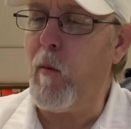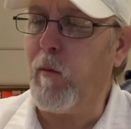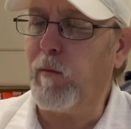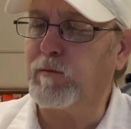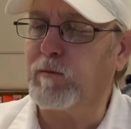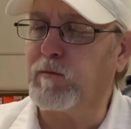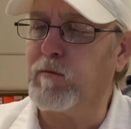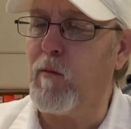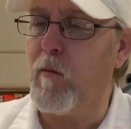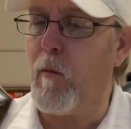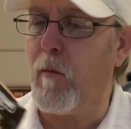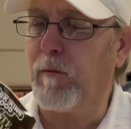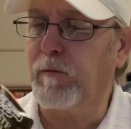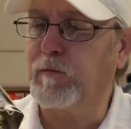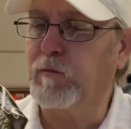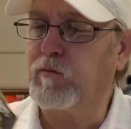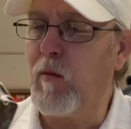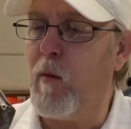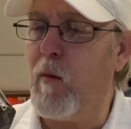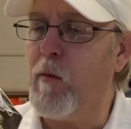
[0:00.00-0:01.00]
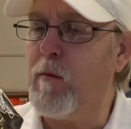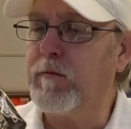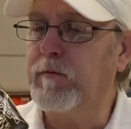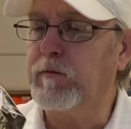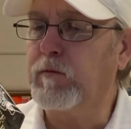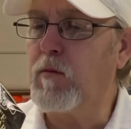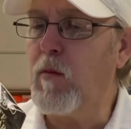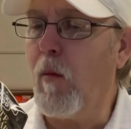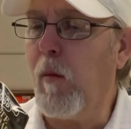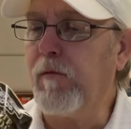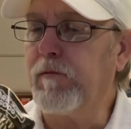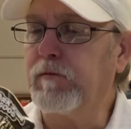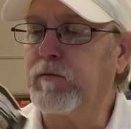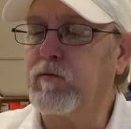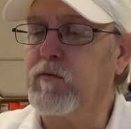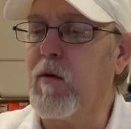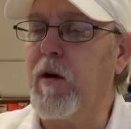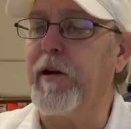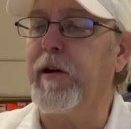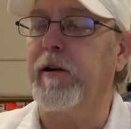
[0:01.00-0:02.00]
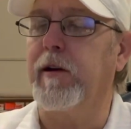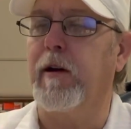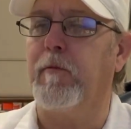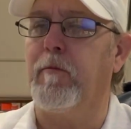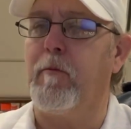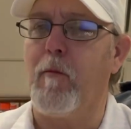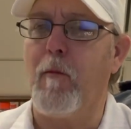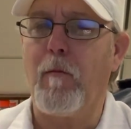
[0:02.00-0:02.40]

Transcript: Mm mm-hmm. -hmm. Very rum.